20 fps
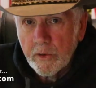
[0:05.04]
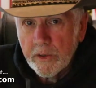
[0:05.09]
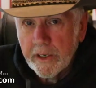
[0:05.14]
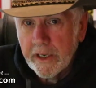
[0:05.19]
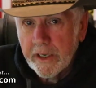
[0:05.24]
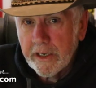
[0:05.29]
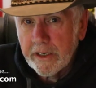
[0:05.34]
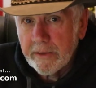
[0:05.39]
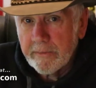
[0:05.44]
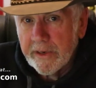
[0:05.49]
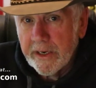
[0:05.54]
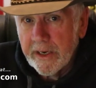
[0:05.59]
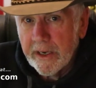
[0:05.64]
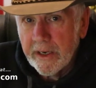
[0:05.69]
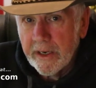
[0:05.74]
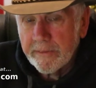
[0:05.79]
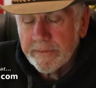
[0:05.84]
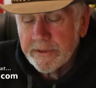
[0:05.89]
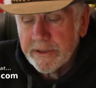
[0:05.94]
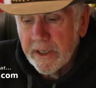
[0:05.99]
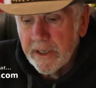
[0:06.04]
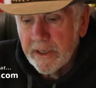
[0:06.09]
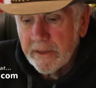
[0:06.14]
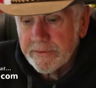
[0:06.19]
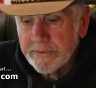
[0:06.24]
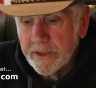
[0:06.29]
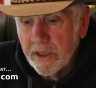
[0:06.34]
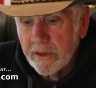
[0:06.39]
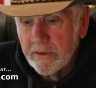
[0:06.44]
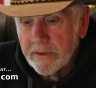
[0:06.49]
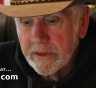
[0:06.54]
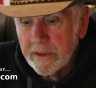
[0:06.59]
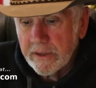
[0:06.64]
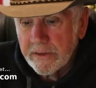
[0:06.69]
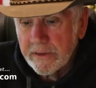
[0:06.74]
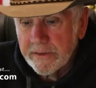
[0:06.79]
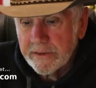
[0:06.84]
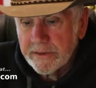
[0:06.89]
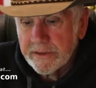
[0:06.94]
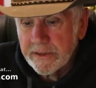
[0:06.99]
again, my name's Gabe
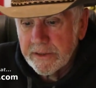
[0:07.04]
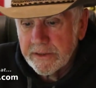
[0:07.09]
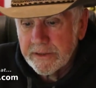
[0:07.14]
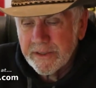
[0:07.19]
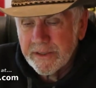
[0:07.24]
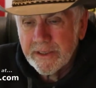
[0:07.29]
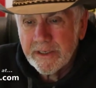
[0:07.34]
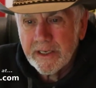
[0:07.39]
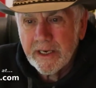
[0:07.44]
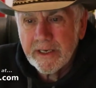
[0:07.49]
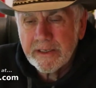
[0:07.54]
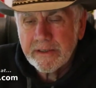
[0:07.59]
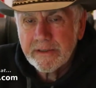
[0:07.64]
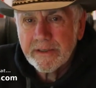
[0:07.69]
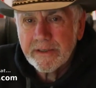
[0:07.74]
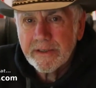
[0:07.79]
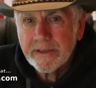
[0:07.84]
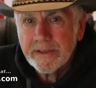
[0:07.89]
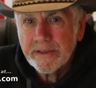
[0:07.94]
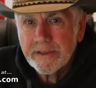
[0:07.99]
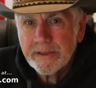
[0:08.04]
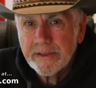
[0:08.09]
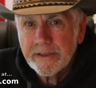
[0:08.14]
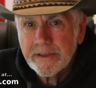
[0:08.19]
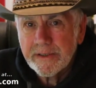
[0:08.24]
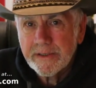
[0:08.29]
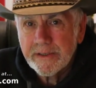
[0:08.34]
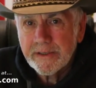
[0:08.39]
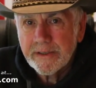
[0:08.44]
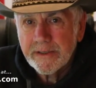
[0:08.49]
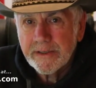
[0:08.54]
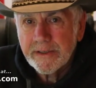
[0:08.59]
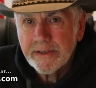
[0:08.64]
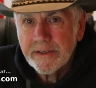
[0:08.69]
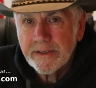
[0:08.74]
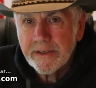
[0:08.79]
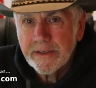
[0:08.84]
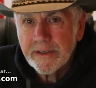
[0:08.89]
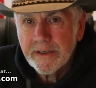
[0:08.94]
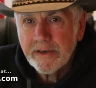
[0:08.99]
Zolna. This is the 9th
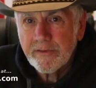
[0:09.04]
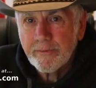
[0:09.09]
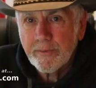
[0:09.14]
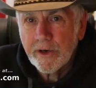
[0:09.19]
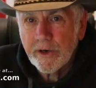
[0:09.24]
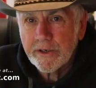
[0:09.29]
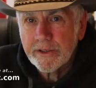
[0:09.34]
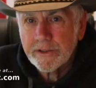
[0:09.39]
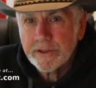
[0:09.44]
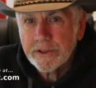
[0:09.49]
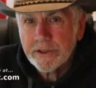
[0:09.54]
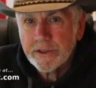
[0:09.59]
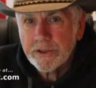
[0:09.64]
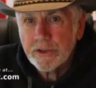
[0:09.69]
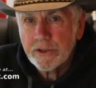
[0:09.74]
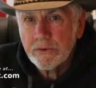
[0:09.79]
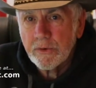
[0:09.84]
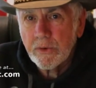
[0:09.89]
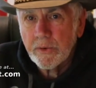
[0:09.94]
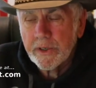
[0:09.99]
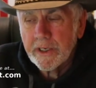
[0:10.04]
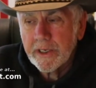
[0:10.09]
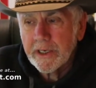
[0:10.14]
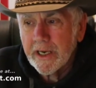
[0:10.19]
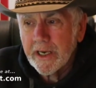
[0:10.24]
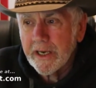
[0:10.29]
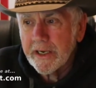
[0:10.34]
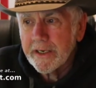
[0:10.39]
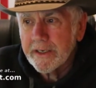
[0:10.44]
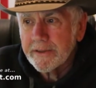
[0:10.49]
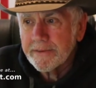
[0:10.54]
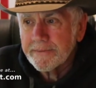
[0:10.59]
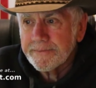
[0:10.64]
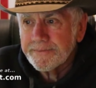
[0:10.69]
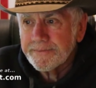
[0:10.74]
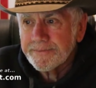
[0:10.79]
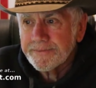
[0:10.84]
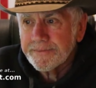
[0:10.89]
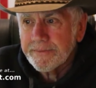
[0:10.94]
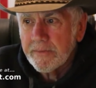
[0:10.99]
of March, 2019.
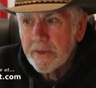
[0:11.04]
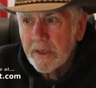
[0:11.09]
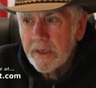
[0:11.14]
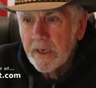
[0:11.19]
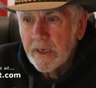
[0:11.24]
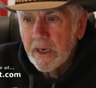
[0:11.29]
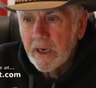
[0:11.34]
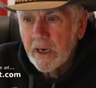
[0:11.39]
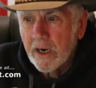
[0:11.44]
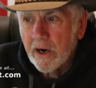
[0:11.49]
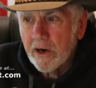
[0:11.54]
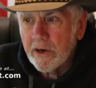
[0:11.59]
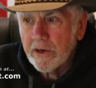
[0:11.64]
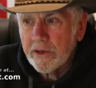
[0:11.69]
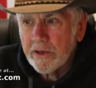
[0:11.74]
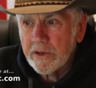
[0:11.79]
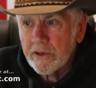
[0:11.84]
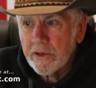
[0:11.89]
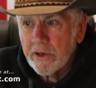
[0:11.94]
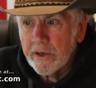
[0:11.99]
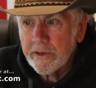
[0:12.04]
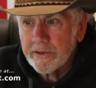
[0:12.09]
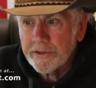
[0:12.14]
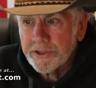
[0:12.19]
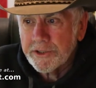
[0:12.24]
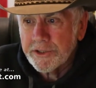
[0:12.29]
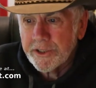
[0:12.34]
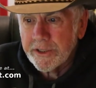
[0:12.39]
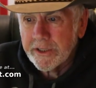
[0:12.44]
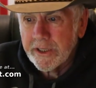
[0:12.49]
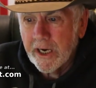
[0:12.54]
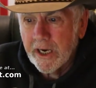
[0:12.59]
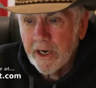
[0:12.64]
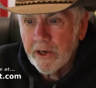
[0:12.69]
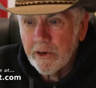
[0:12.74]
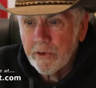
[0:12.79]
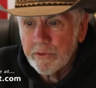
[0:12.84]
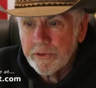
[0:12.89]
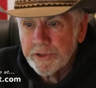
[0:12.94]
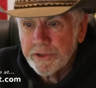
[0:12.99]
Article on
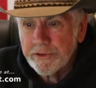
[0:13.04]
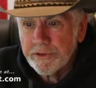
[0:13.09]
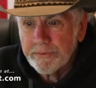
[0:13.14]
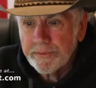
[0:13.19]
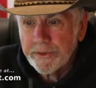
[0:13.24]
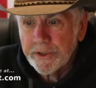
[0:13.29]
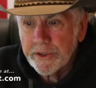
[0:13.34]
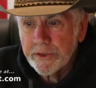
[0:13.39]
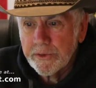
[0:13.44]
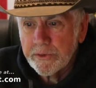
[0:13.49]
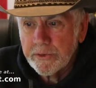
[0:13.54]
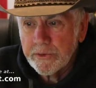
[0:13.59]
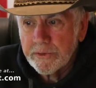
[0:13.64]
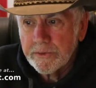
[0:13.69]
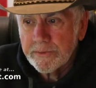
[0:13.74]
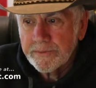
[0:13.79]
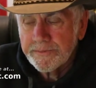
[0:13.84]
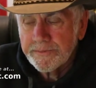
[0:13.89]
Chicago Tribune.